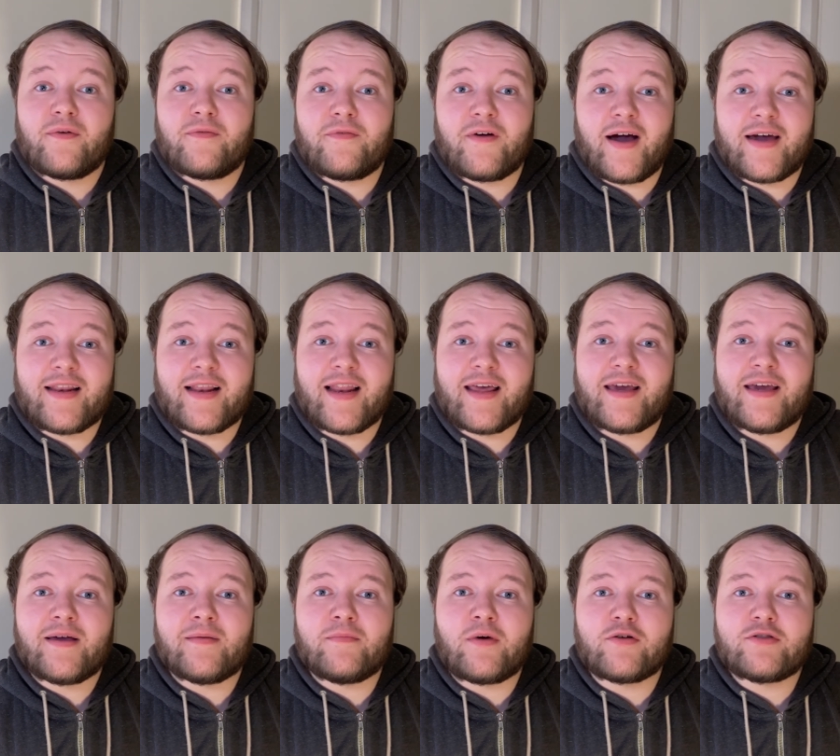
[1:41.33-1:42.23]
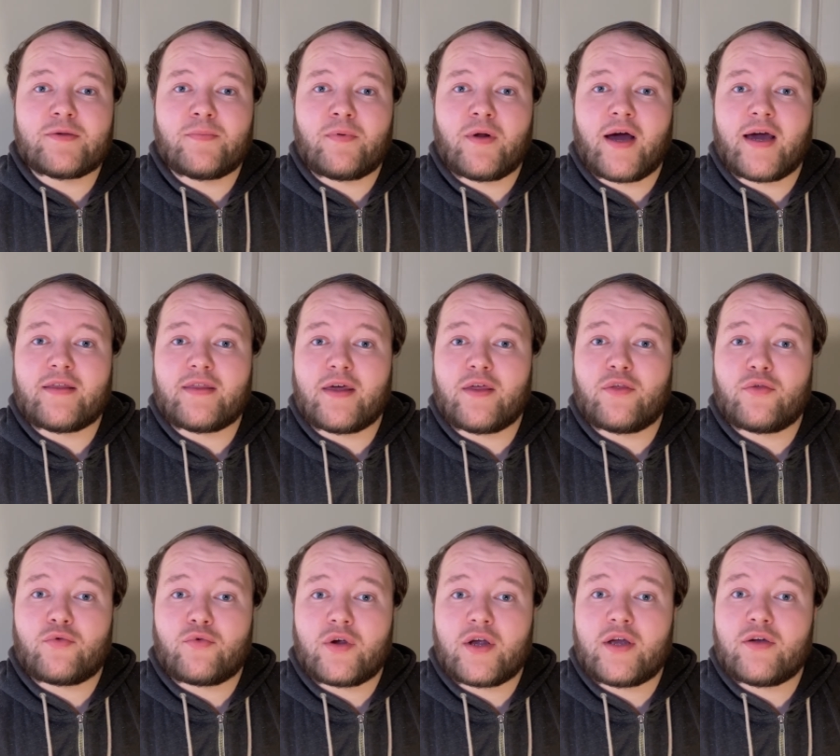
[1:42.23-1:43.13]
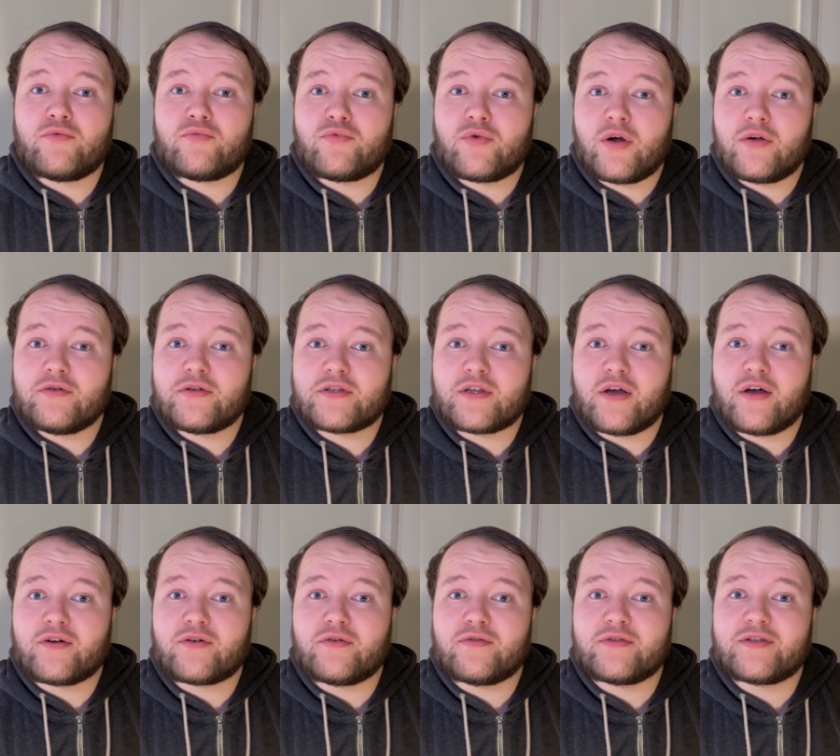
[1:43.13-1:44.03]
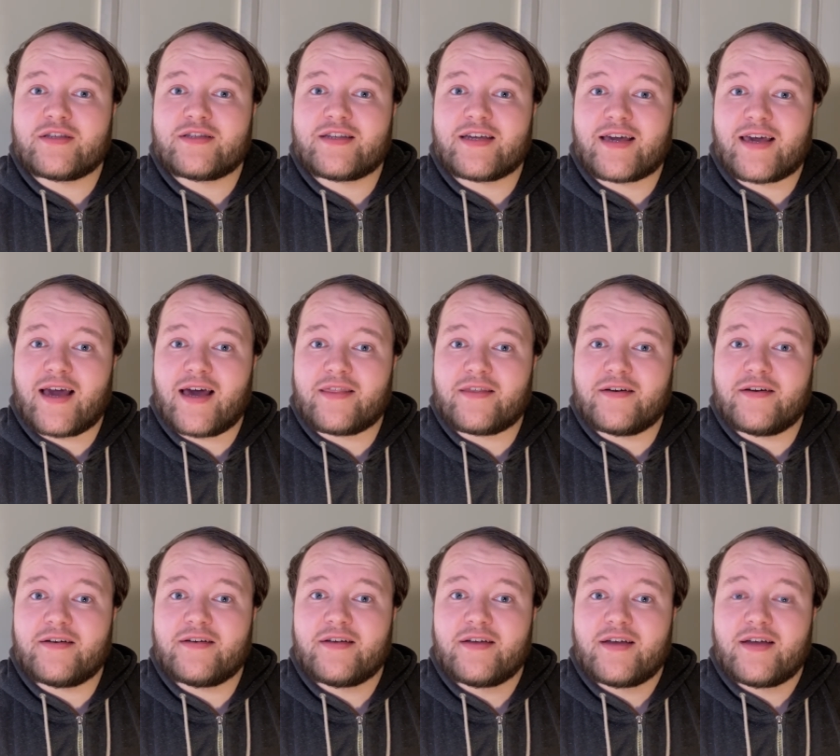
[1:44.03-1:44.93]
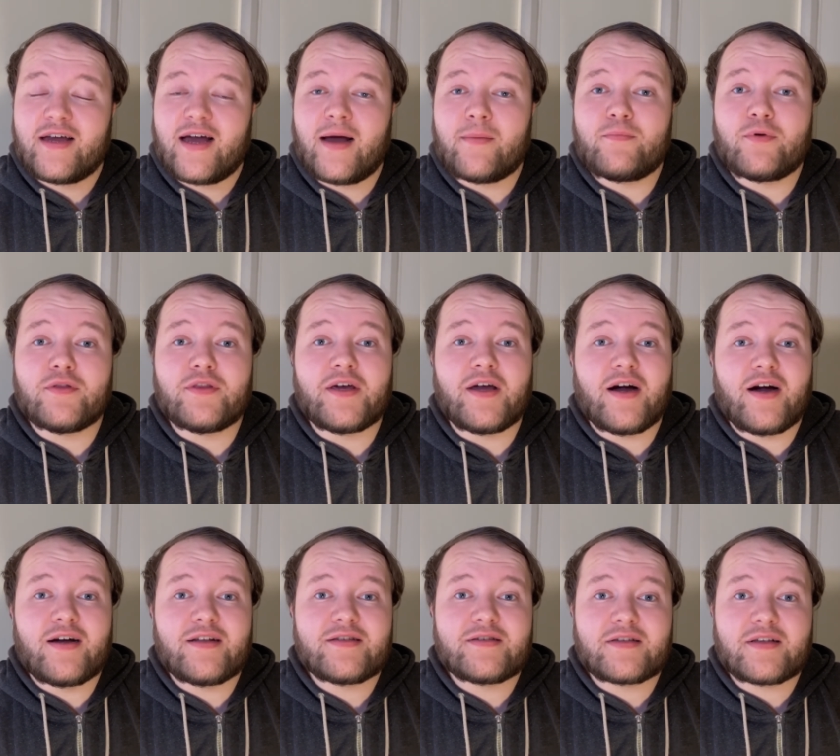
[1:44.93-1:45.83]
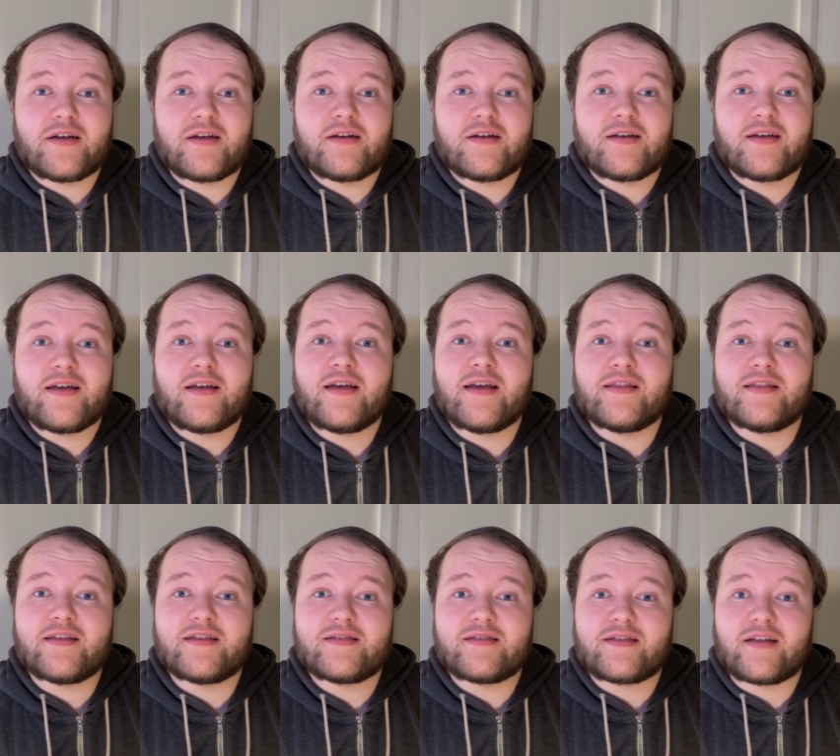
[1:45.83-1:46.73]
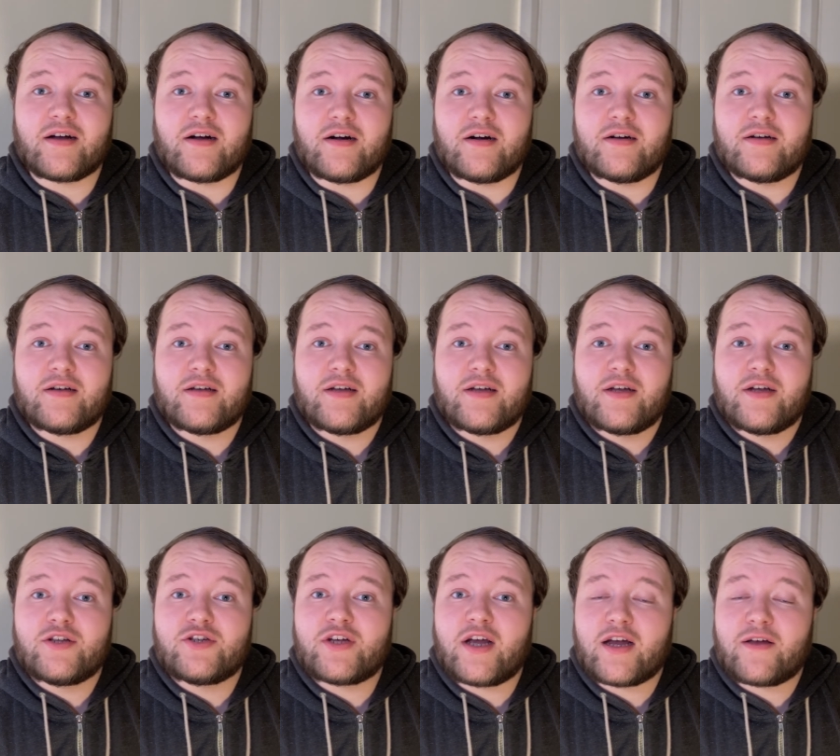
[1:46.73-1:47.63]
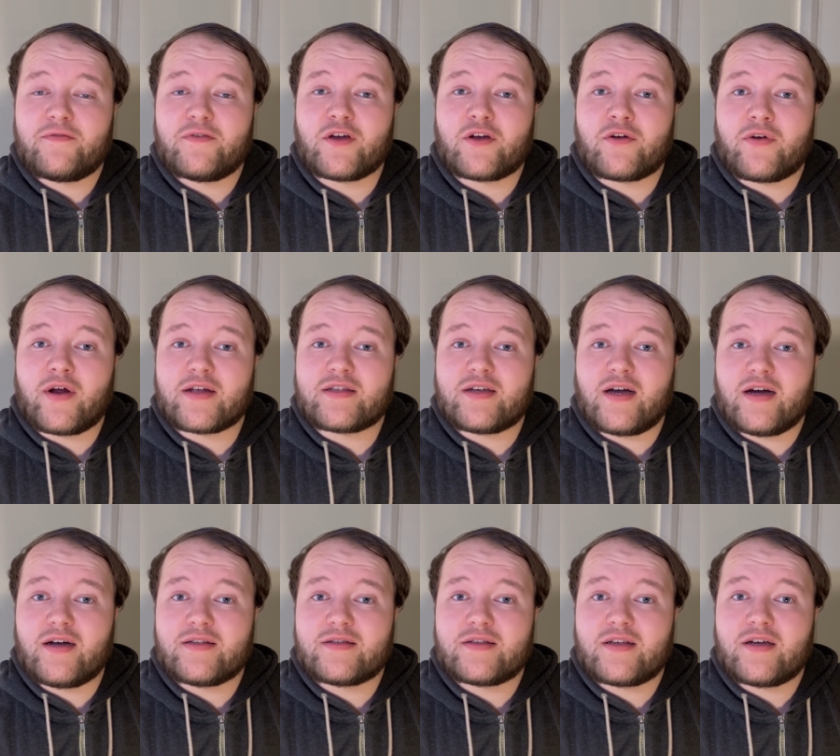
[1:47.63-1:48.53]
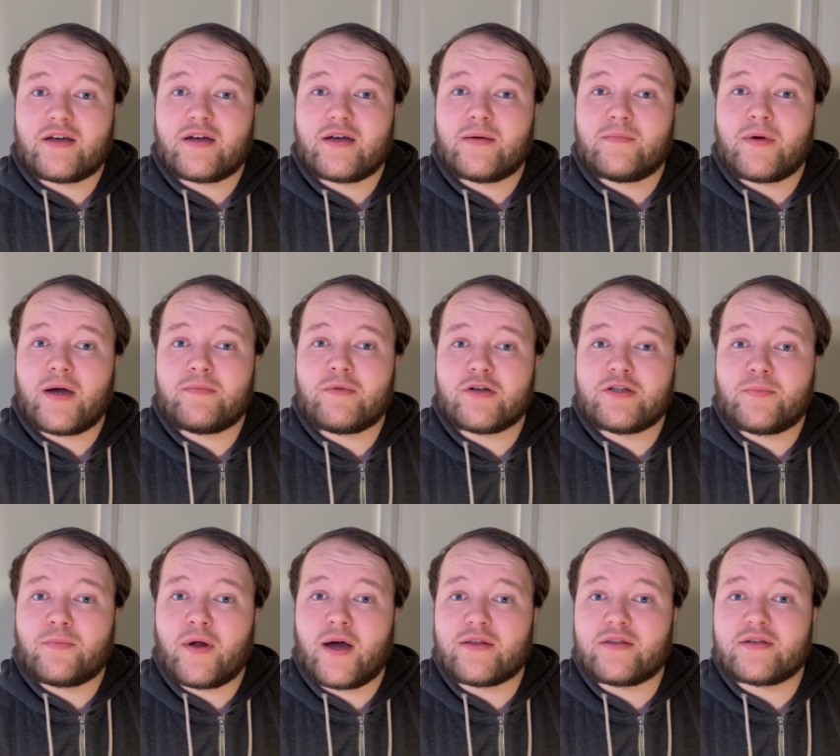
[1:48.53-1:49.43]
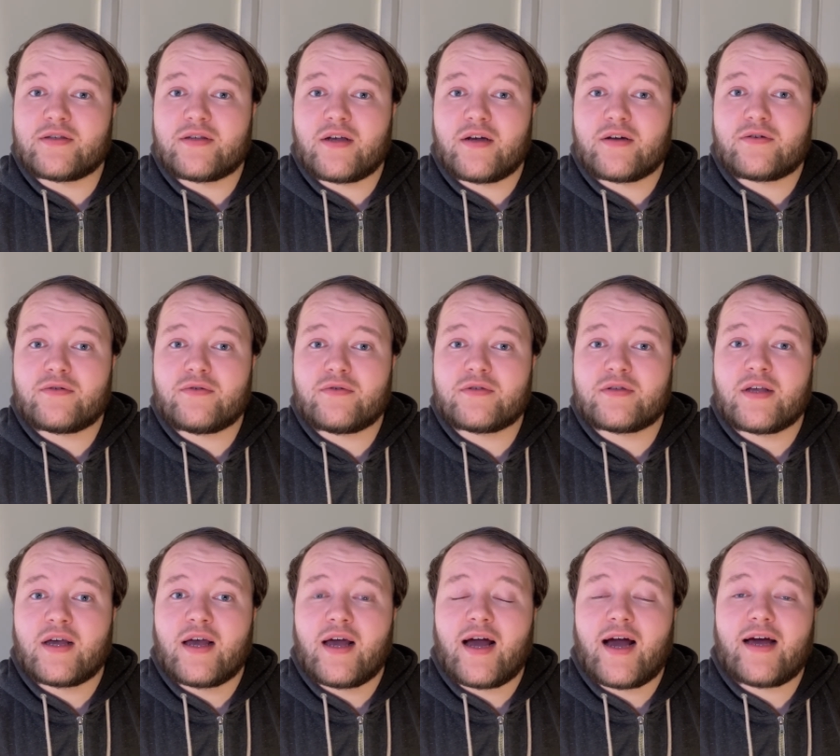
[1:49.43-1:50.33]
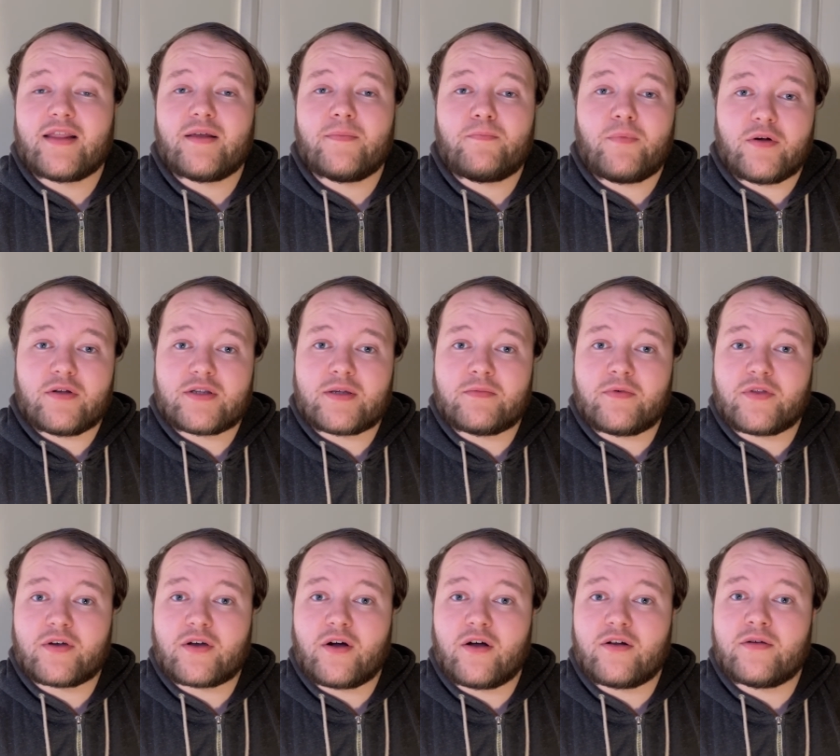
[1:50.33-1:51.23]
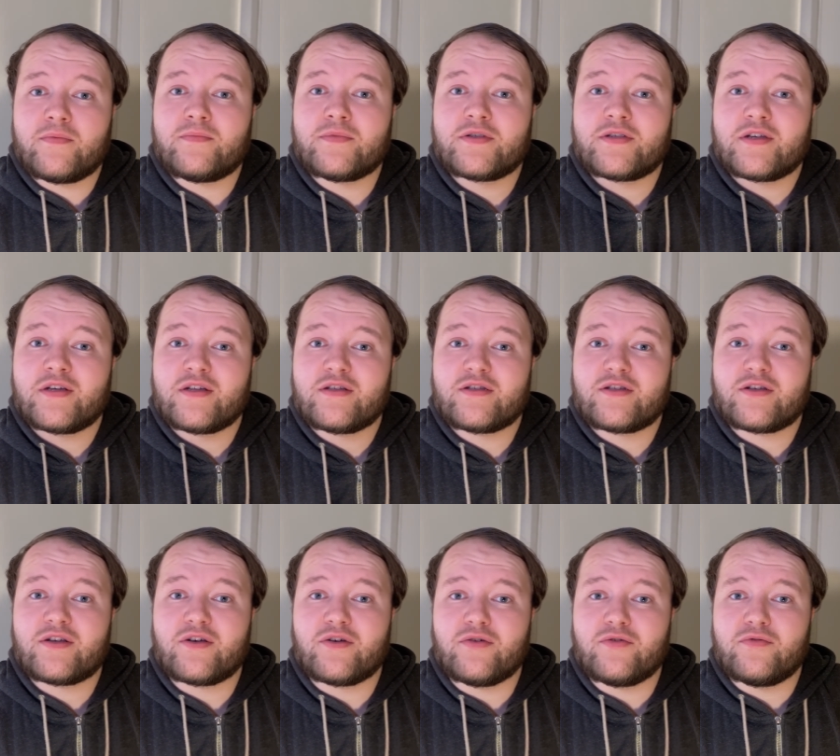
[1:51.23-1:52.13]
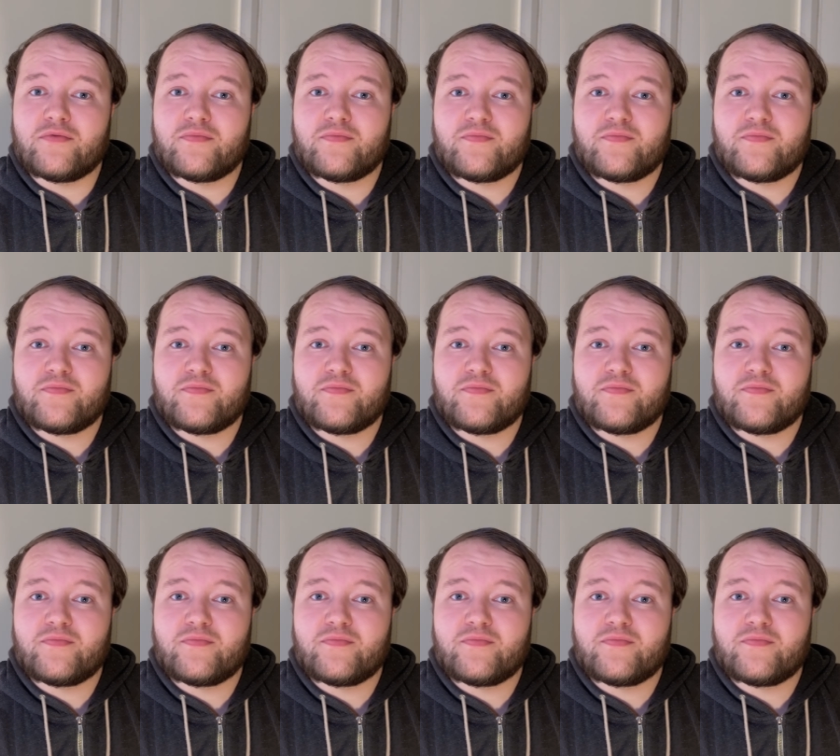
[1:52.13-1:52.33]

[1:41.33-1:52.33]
Finally, multiply the three row circles together and put the answer in the star. Check for the correct answer by multiplying the circles at the bottom of the columns too.